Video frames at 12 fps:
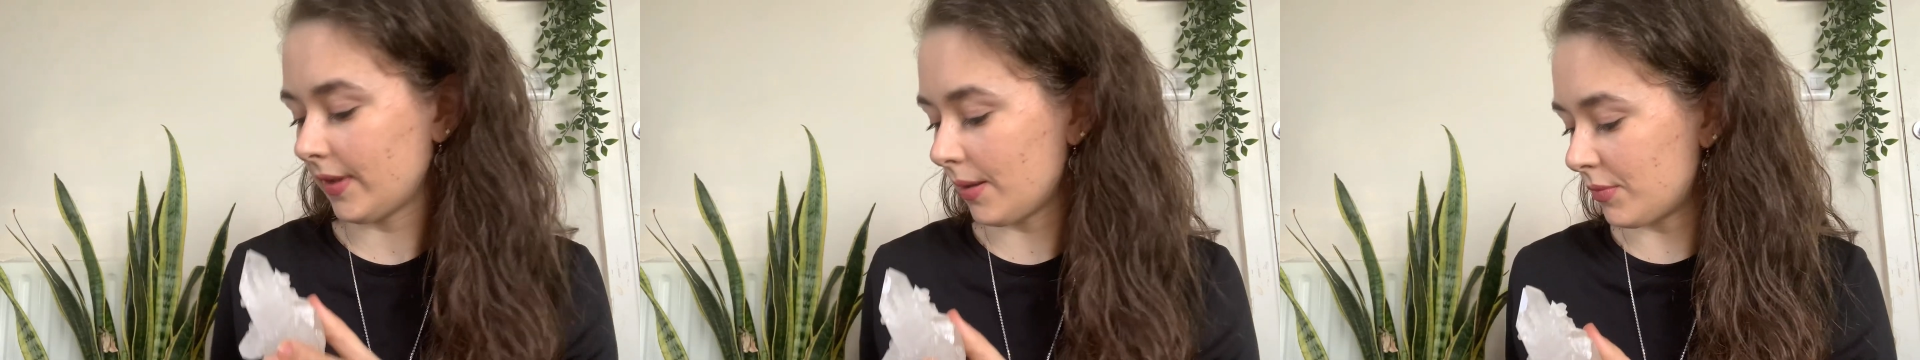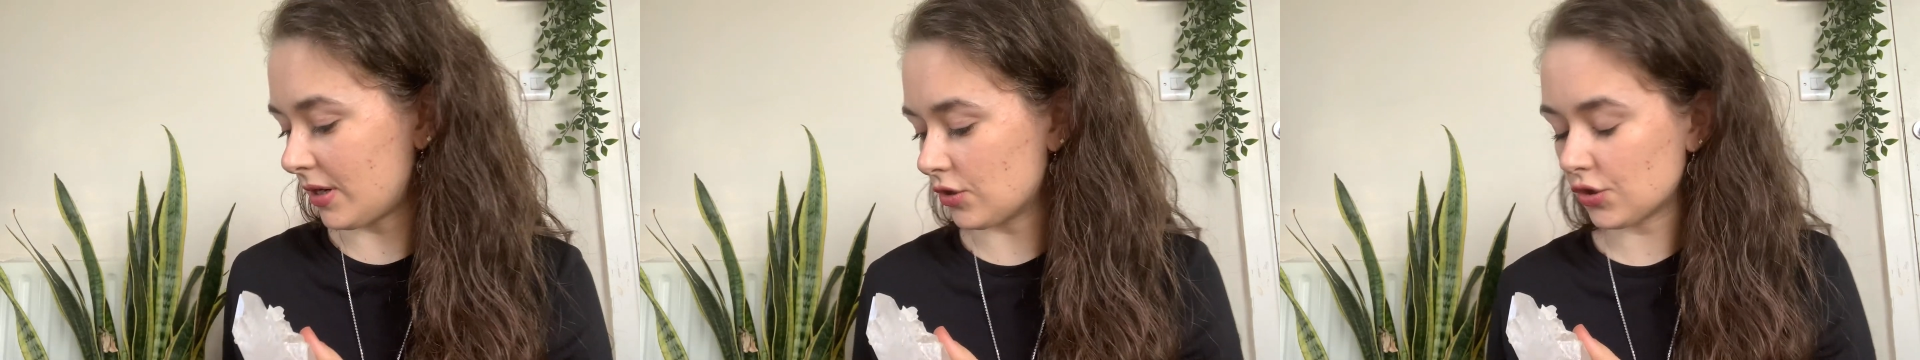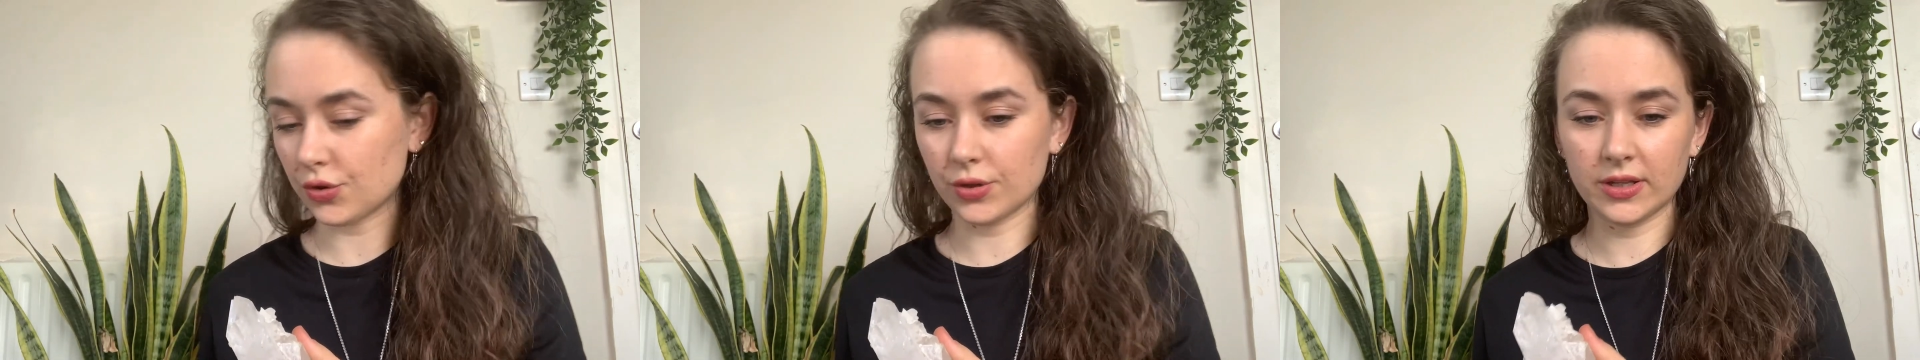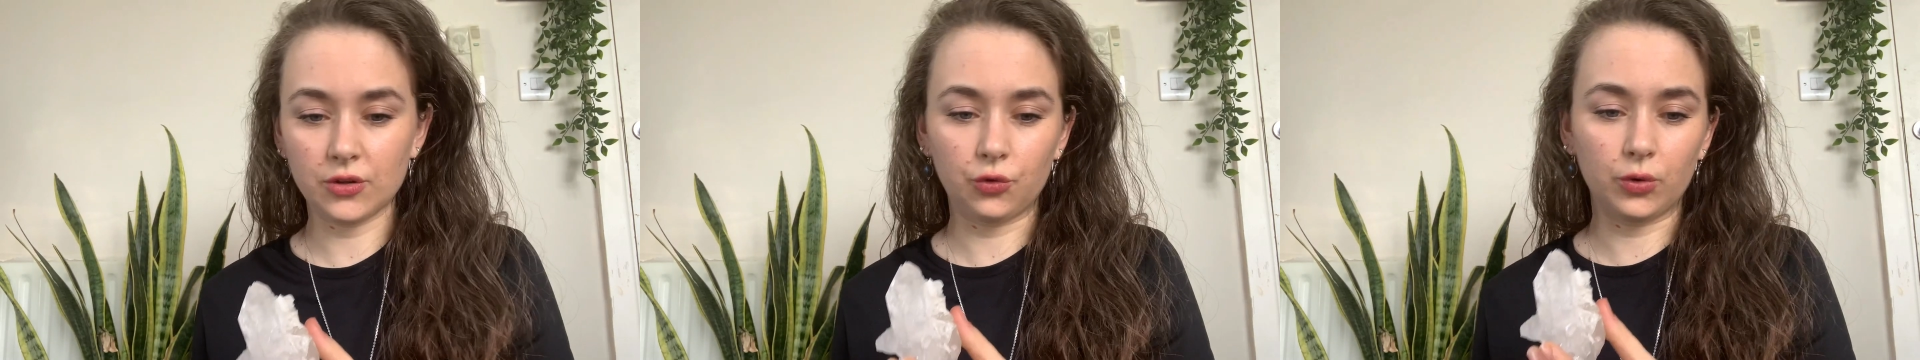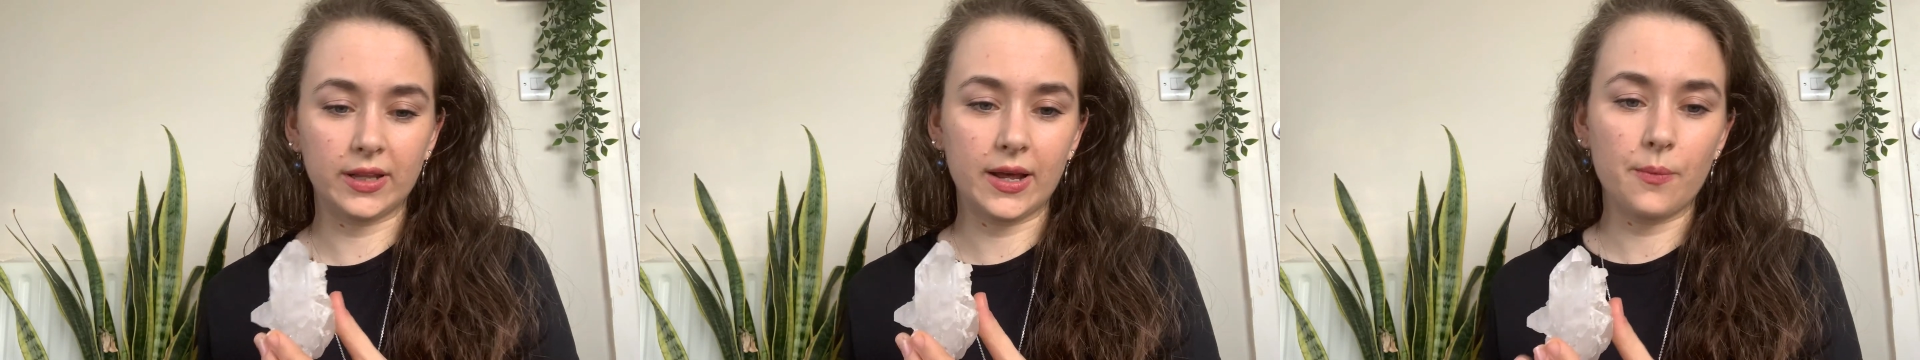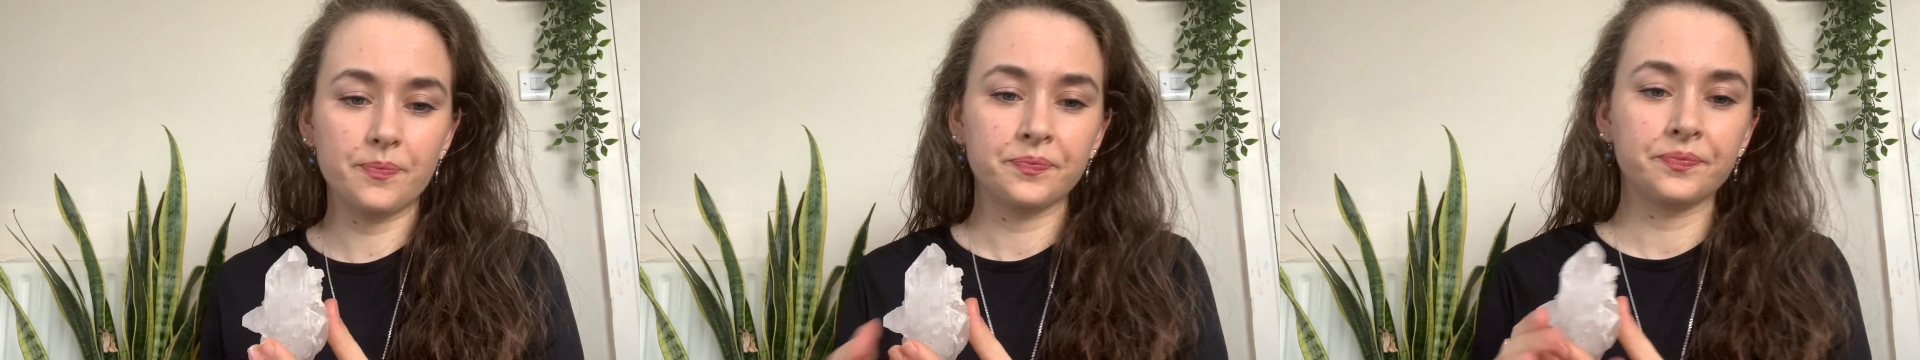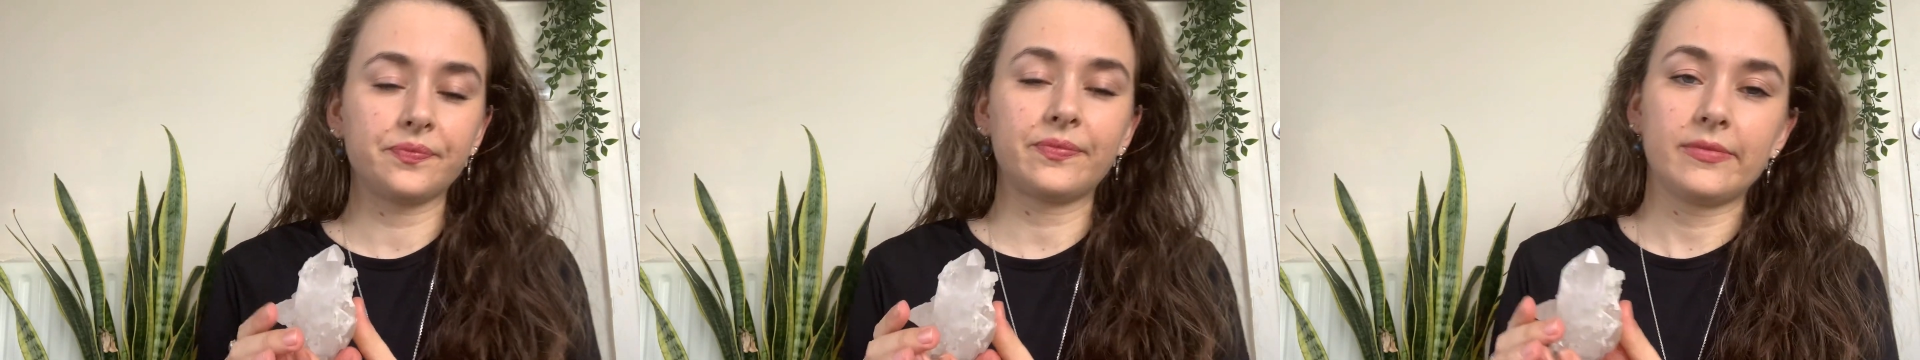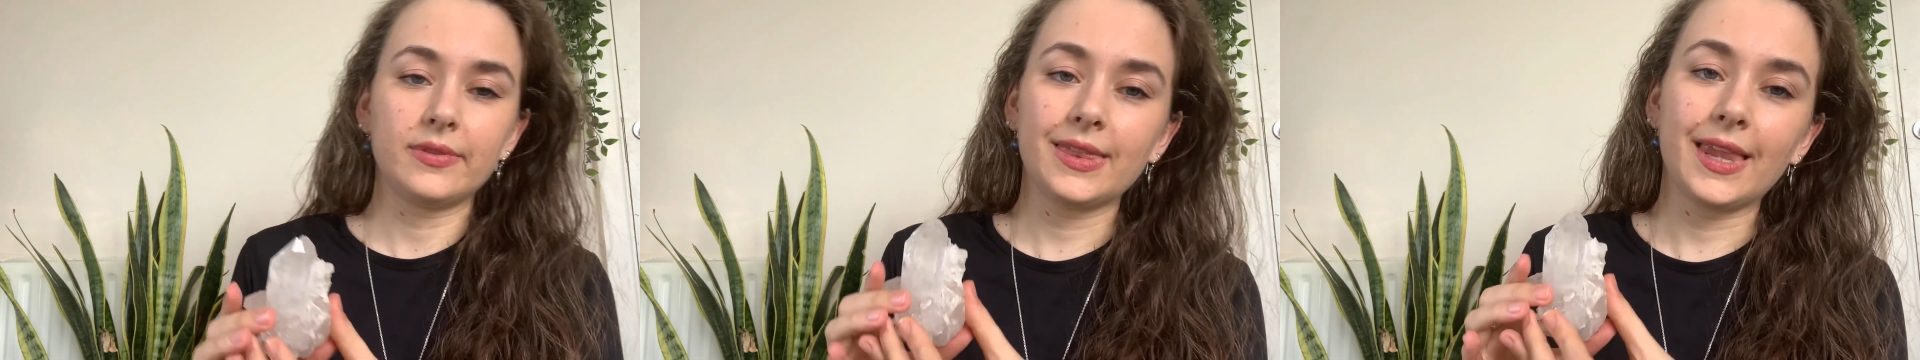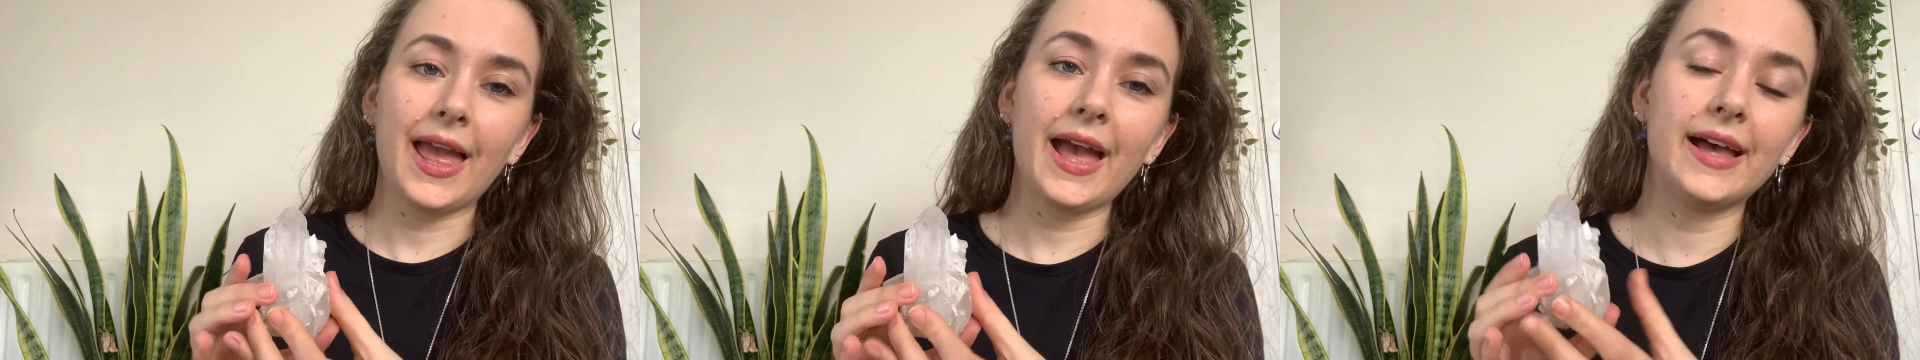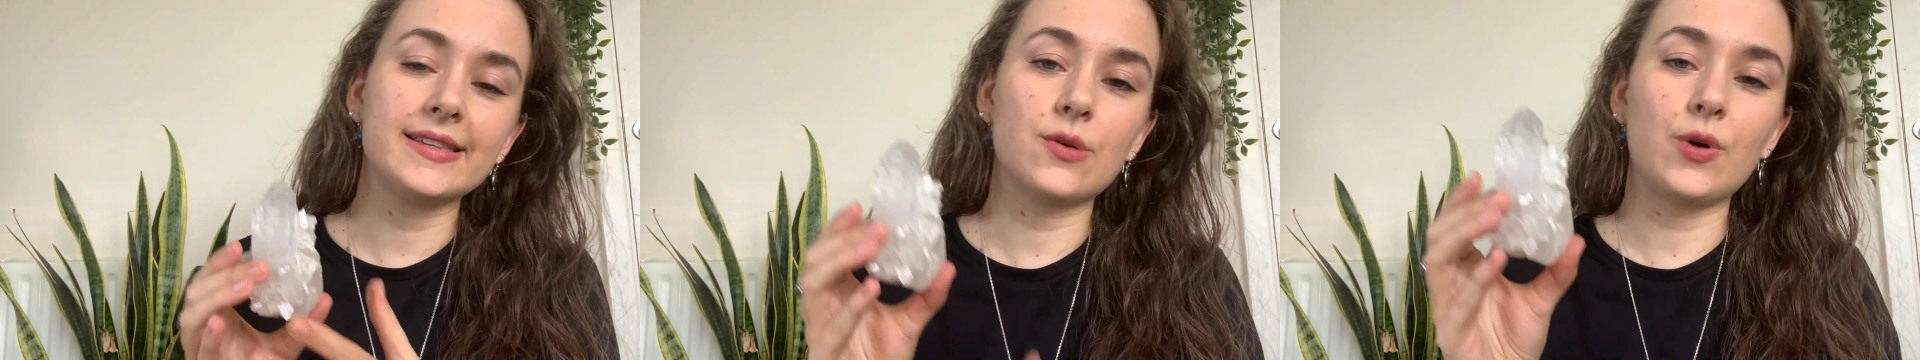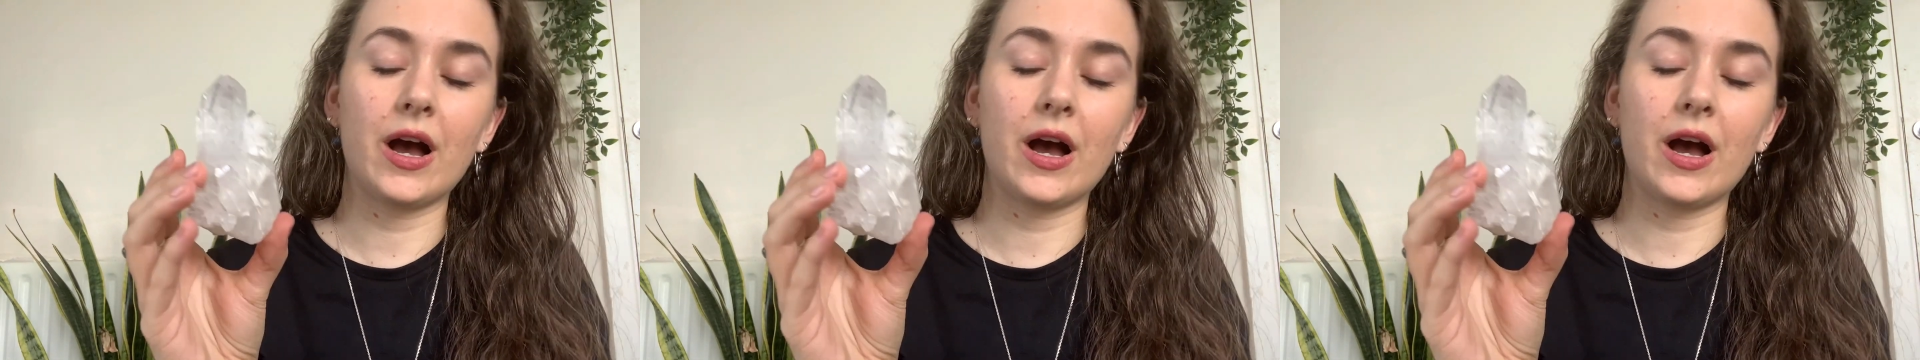but I'll show you this one now. As I